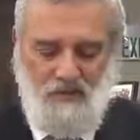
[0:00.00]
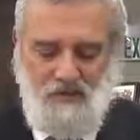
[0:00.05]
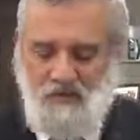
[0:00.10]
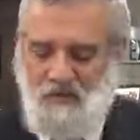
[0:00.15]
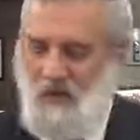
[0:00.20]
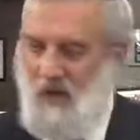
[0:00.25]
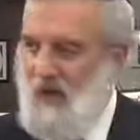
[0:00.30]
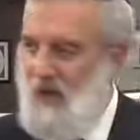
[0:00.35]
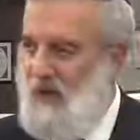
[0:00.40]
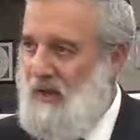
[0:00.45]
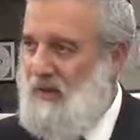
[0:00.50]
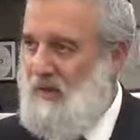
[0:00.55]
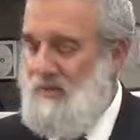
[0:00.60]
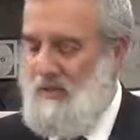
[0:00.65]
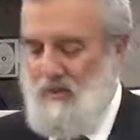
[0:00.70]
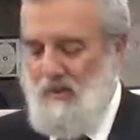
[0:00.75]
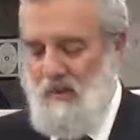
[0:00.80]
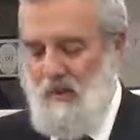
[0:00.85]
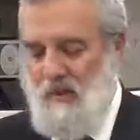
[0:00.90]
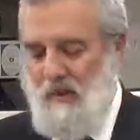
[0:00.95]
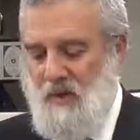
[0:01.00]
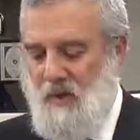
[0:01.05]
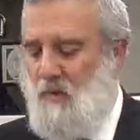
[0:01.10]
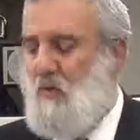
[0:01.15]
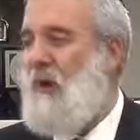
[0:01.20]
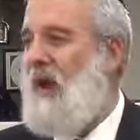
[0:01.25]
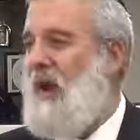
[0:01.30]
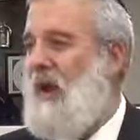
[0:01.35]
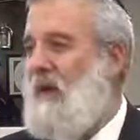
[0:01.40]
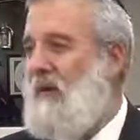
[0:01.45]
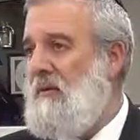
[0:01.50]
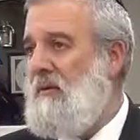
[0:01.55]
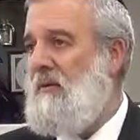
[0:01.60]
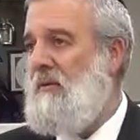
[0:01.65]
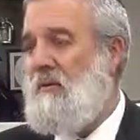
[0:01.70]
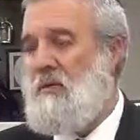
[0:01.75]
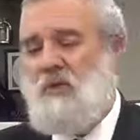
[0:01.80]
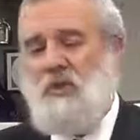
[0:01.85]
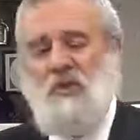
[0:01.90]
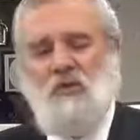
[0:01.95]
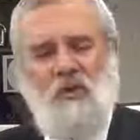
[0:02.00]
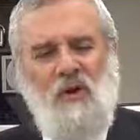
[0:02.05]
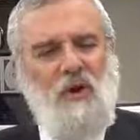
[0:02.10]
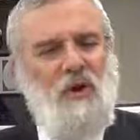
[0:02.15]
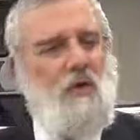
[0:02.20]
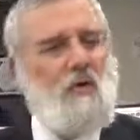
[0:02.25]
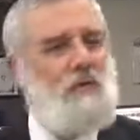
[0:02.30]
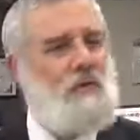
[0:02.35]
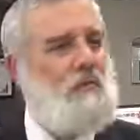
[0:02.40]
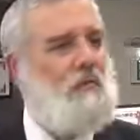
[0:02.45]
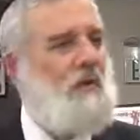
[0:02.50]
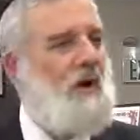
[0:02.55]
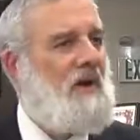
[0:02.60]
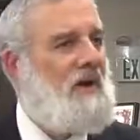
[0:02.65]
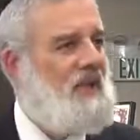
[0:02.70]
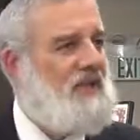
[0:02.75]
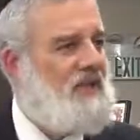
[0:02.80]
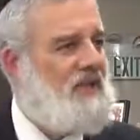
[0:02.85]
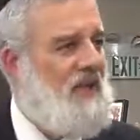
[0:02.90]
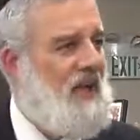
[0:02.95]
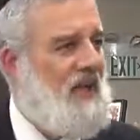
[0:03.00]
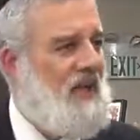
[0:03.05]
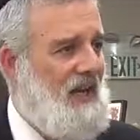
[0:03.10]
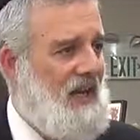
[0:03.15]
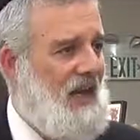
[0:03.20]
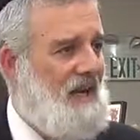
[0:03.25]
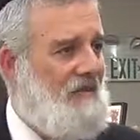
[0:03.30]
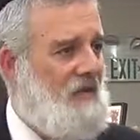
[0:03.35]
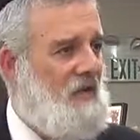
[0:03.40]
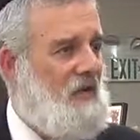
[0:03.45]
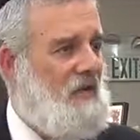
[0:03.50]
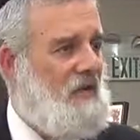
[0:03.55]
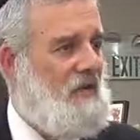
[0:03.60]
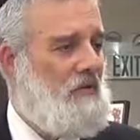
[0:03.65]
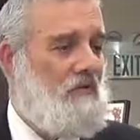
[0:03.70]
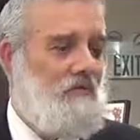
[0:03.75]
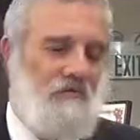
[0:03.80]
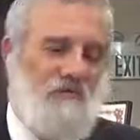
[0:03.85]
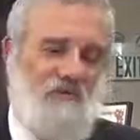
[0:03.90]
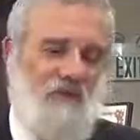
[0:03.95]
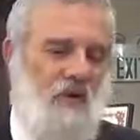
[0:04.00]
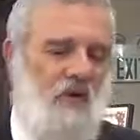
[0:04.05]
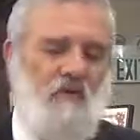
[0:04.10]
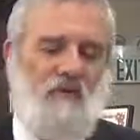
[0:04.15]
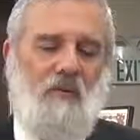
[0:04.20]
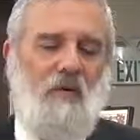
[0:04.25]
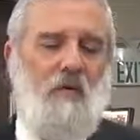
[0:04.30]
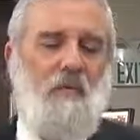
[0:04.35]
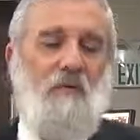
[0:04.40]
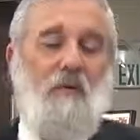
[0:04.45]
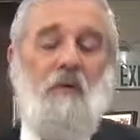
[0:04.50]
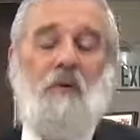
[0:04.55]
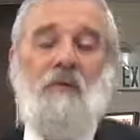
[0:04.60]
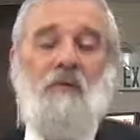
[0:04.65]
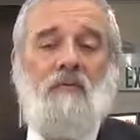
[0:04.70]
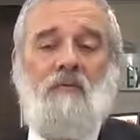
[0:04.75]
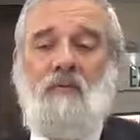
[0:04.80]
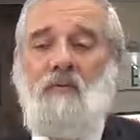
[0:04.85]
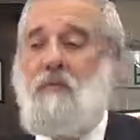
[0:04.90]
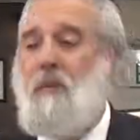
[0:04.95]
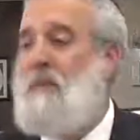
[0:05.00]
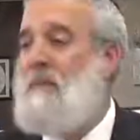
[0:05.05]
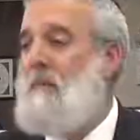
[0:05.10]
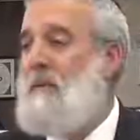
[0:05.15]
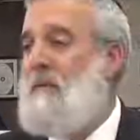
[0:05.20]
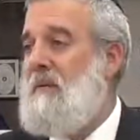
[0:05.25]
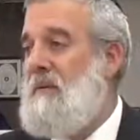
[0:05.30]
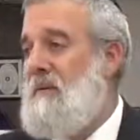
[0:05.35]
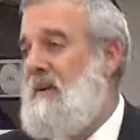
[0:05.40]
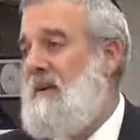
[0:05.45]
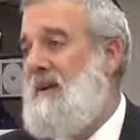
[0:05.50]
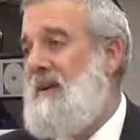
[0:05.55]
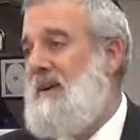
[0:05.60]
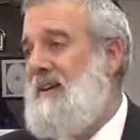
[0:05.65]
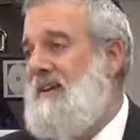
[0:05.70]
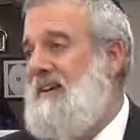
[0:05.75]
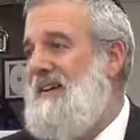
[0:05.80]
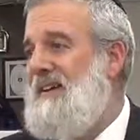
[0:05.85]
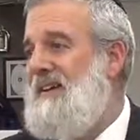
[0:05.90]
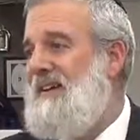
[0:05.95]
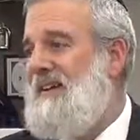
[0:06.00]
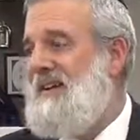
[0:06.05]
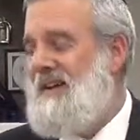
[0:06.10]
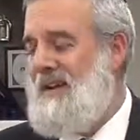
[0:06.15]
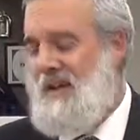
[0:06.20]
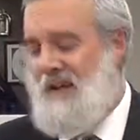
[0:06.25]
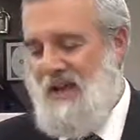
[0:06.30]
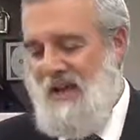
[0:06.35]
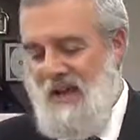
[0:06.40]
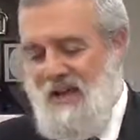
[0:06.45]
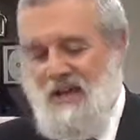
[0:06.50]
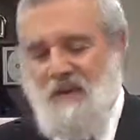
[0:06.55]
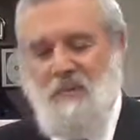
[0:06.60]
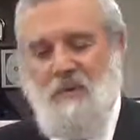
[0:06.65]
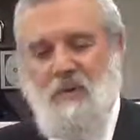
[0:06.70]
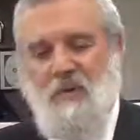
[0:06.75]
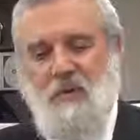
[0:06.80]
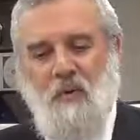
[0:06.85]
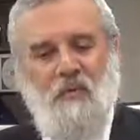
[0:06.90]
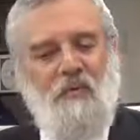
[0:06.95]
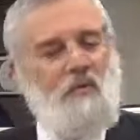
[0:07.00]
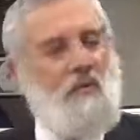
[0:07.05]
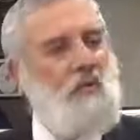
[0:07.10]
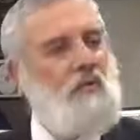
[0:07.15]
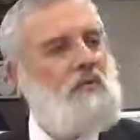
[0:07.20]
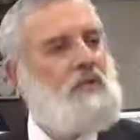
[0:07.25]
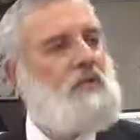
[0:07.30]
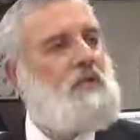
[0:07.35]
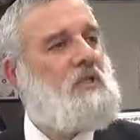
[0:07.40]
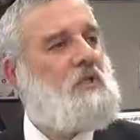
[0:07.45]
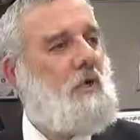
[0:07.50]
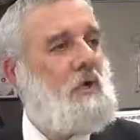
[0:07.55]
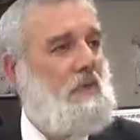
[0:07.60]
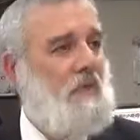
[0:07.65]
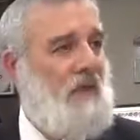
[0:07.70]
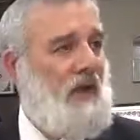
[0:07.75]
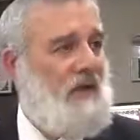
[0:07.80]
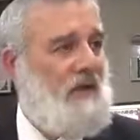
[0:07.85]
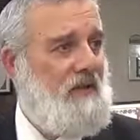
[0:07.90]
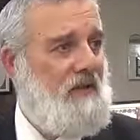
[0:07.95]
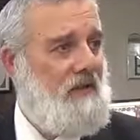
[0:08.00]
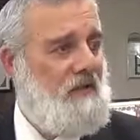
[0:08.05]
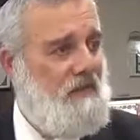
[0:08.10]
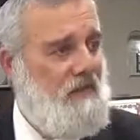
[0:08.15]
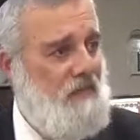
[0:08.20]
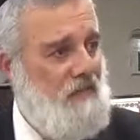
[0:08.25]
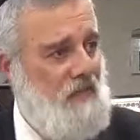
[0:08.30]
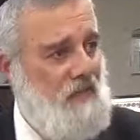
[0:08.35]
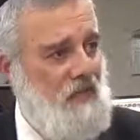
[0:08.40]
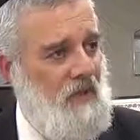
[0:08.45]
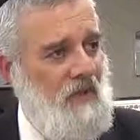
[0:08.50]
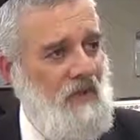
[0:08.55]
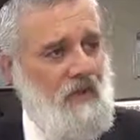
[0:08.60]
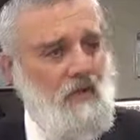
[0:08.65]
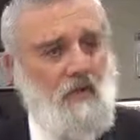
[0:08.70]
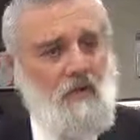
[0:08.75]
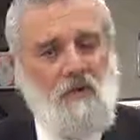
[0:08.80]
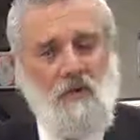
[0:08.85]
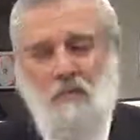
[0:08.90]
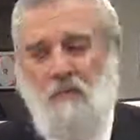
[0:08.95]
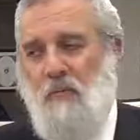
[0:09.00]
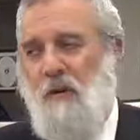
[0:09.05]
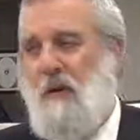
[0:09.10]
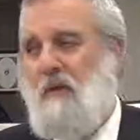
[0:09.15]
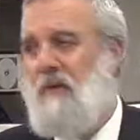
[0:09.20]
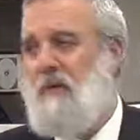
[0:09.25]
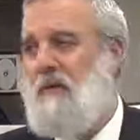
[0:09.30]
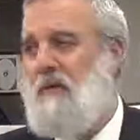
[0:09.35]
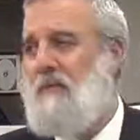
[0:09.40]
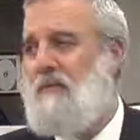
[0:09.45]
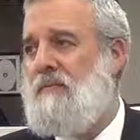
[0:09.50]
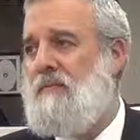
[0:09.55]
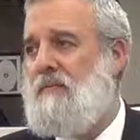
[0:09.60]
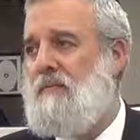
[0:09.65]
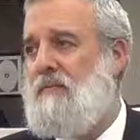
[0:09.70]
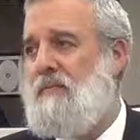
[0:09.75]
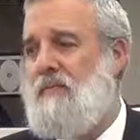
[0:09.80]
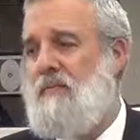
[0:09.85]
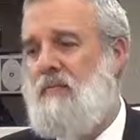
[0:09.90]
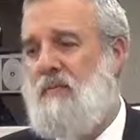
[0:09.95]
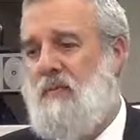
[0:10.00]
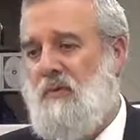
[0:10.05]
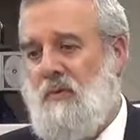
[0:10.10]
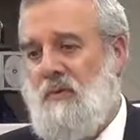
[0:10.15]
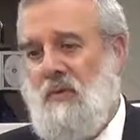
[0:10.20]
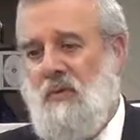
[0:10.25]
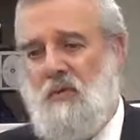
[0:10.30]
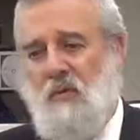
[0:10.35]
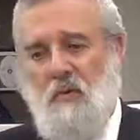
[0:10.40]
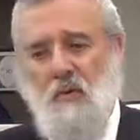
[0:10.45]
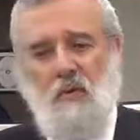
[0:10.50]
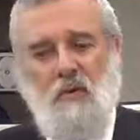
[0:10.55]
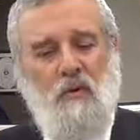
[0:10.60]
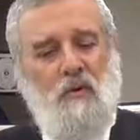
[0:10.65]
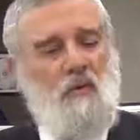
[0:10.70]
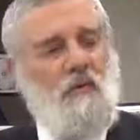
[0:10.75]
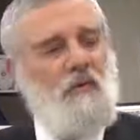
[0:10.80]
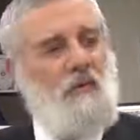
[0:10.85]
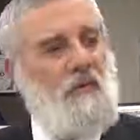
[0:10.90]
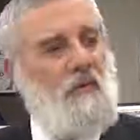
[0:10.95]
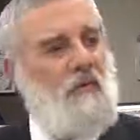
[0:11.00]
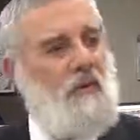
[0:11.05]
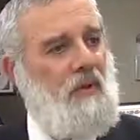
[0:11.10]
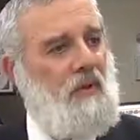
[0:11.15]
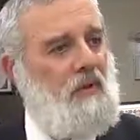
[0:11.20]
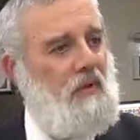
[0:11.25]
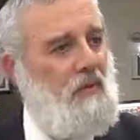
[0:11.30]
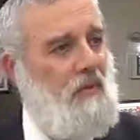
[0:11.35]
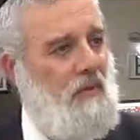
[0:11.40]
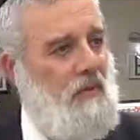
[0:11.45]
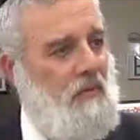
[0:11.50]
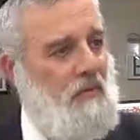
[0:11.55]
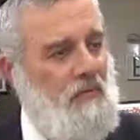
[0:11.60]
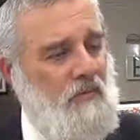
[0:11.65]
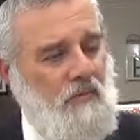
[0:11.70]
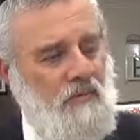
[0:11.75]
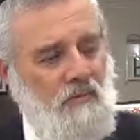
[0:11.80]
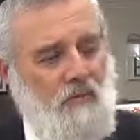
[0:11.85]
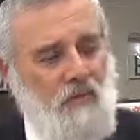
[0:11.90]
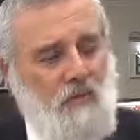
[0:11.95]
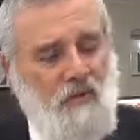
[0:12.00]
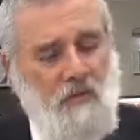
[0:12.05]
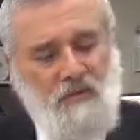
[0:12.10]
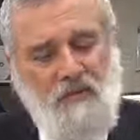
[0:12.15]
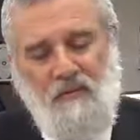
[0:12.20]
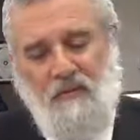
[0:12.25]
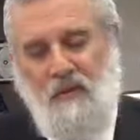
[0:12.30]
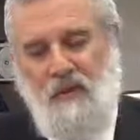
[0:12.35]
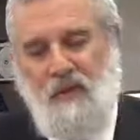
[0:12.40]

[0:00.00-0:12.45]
Okay, rain, which is really also parnasa, livelihood, very, very important for people. Huh? And number three, of course, a soulmate, your partner that you will hopefully build your home with.